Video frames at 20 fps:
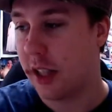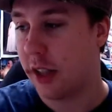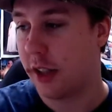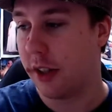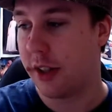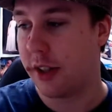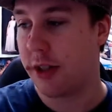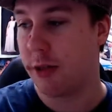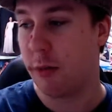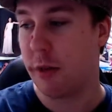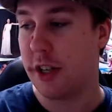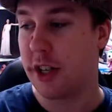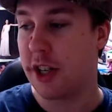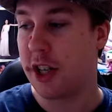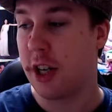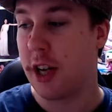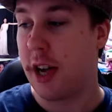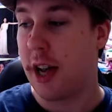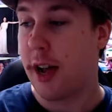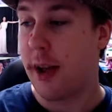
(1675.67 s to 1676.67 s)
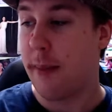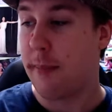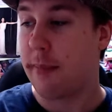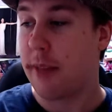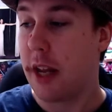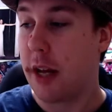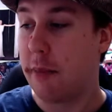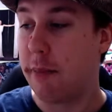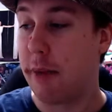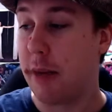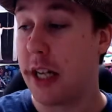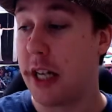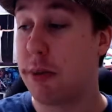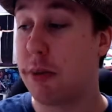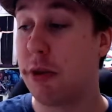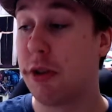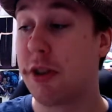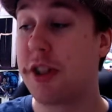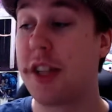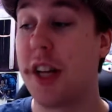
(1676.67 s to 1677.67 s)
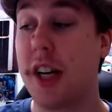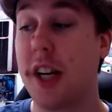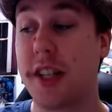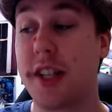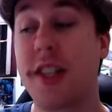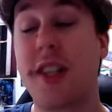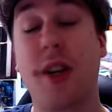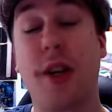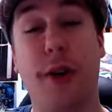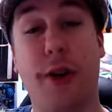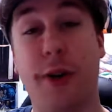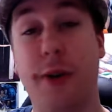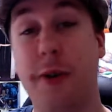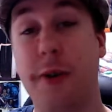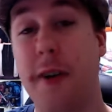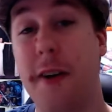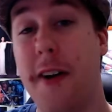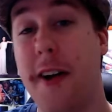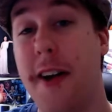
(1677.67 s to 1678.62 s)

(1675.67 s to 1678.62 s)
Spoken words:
on the Switch. Baseball Stars 2.